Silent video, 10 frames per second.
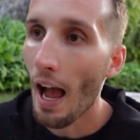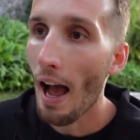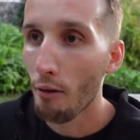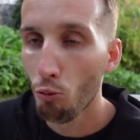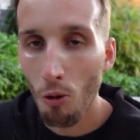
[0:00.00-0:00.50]

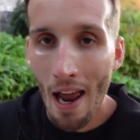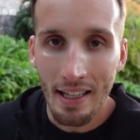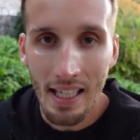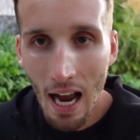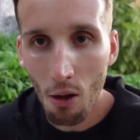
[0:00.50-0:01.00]
and
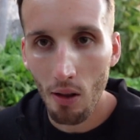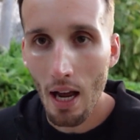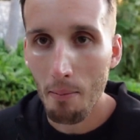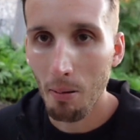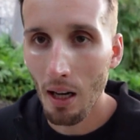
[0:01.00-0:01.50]
rent out
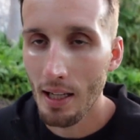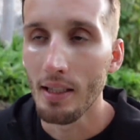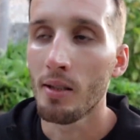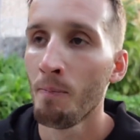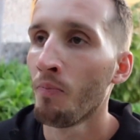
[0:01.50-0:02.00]
that
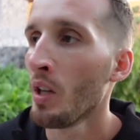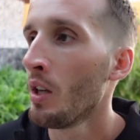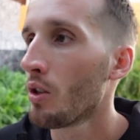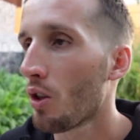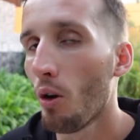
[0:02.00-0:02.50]
place.
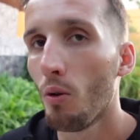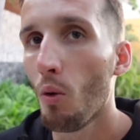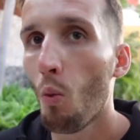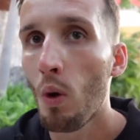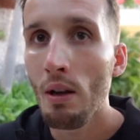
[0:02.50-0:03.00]
So
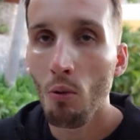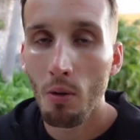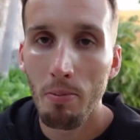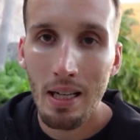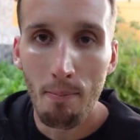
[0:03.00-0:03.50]
we
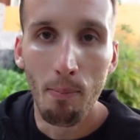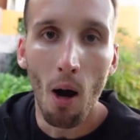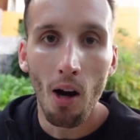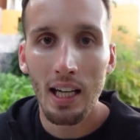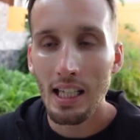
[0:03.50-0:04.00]
would be
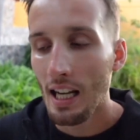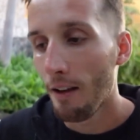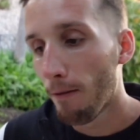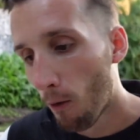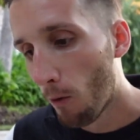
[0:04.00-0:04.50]
buying
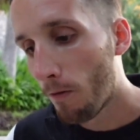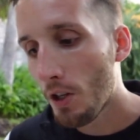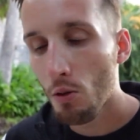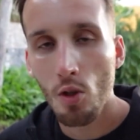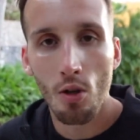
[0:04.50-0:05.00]
it for
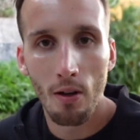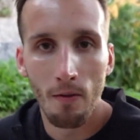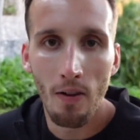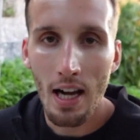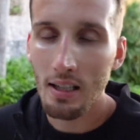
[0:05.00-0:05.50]
future
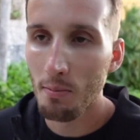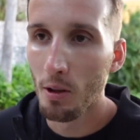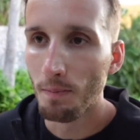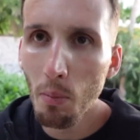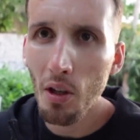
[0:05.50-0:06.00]

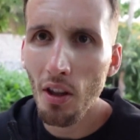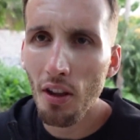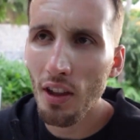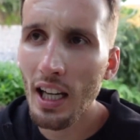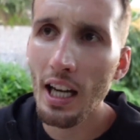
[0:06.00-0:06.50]
investment. But the
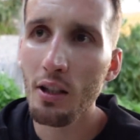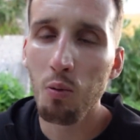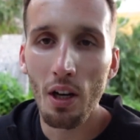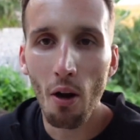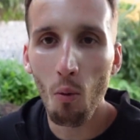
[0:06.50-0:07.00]
thing is,
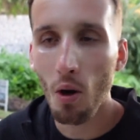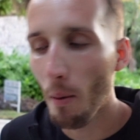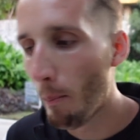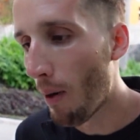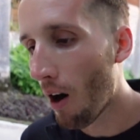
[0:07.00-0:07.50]
we don't want
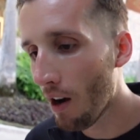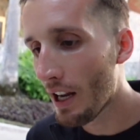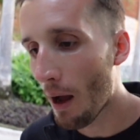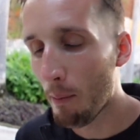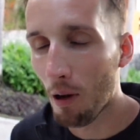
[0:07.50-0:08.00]
to buy
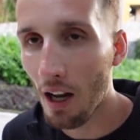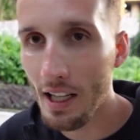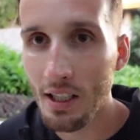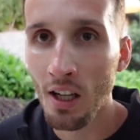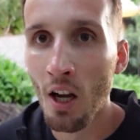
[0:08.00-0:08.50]
a
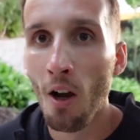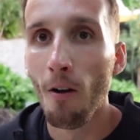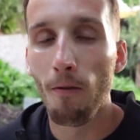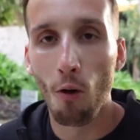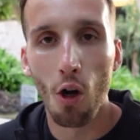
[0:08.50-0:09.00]
place
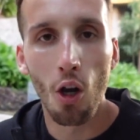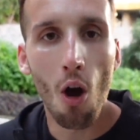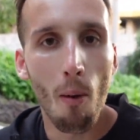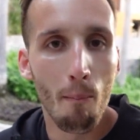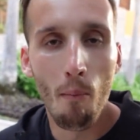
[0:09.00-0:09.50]
for a
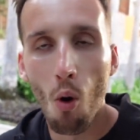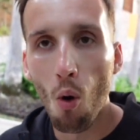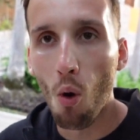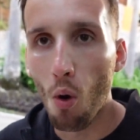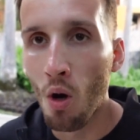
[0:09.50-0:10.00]
lot
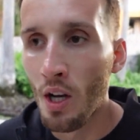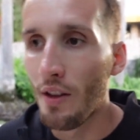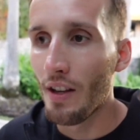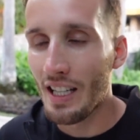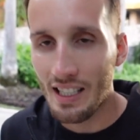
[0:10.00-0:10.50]
more
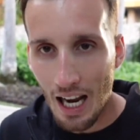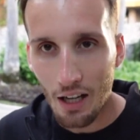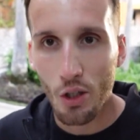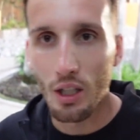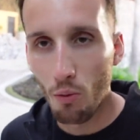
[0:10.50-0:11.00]
than it's
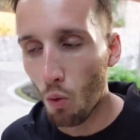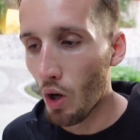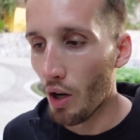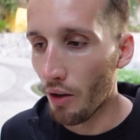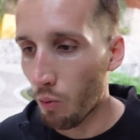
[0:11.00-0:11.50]
actually
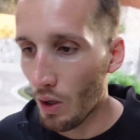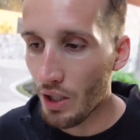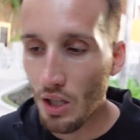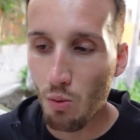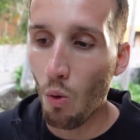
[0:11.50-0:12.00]
worth,
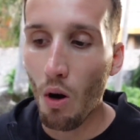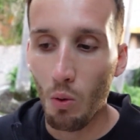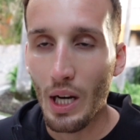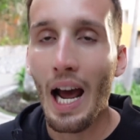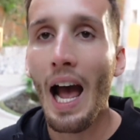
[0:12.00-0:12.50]
which is what
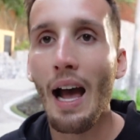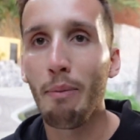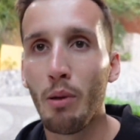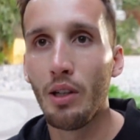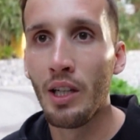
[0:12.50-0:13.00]
would
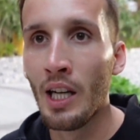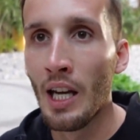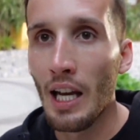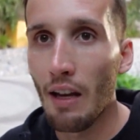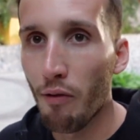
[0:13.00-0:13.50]
happen
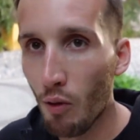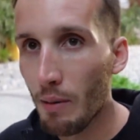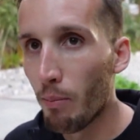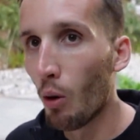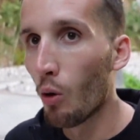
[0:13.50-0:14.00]
if we
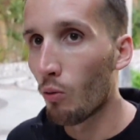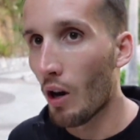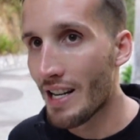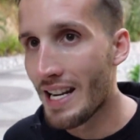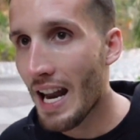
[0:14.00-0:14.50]
bought
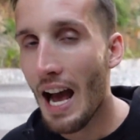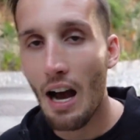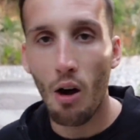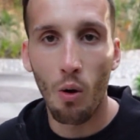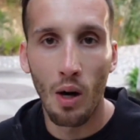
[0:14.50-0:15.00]
right
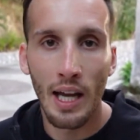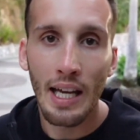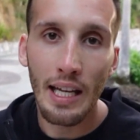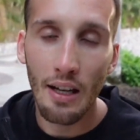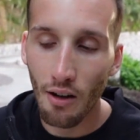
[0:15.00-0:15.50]
now
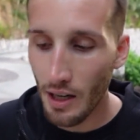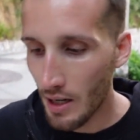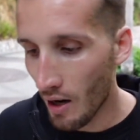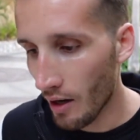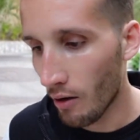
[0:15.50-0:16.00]
here in
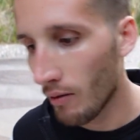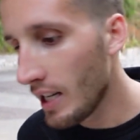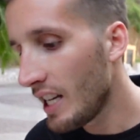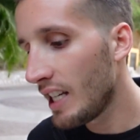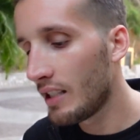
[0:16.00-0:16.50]

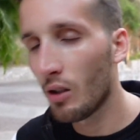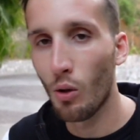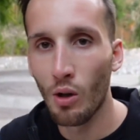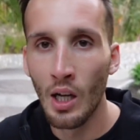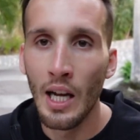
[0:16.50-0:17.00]
Nayarit
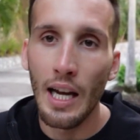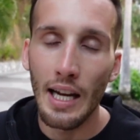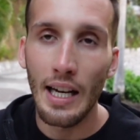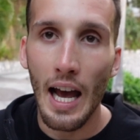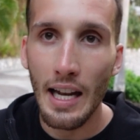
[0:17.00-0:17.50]
or
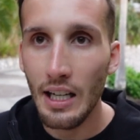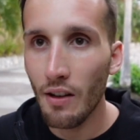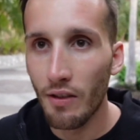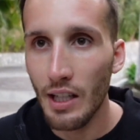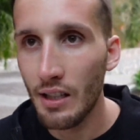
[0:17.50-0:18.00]
in any
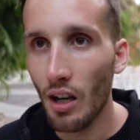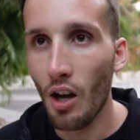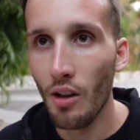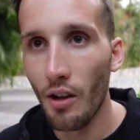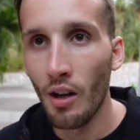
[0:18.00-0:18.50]
of these
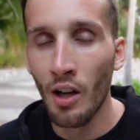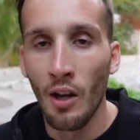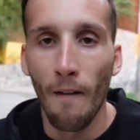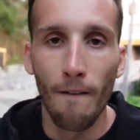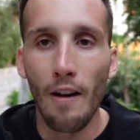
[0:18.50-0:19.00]
other
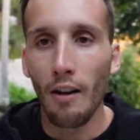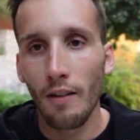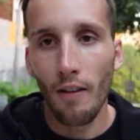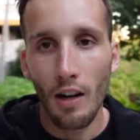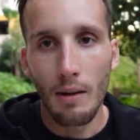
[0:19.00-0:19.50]
very,
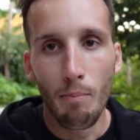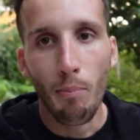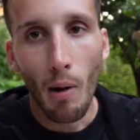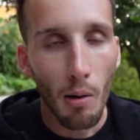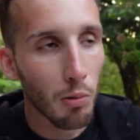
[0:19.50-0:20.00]
very
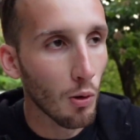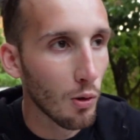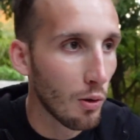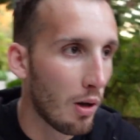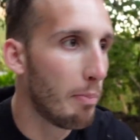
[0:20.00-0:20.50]

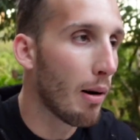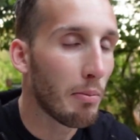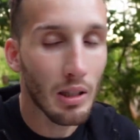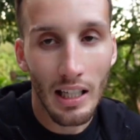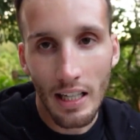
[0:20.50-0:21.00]

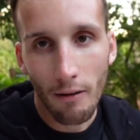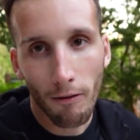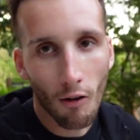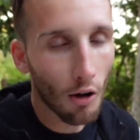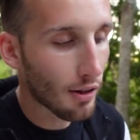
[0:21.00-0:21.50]
bubbly,
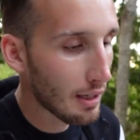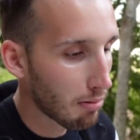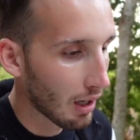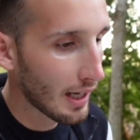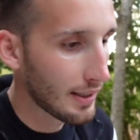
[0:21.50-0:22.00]
frothy
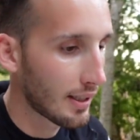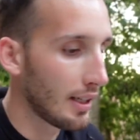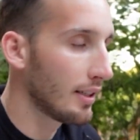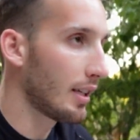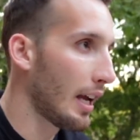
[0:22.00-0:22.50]

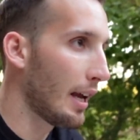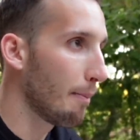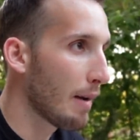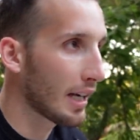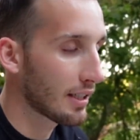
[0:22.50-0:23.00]
places
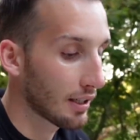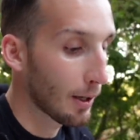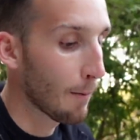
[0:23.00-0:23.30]
in Mexico.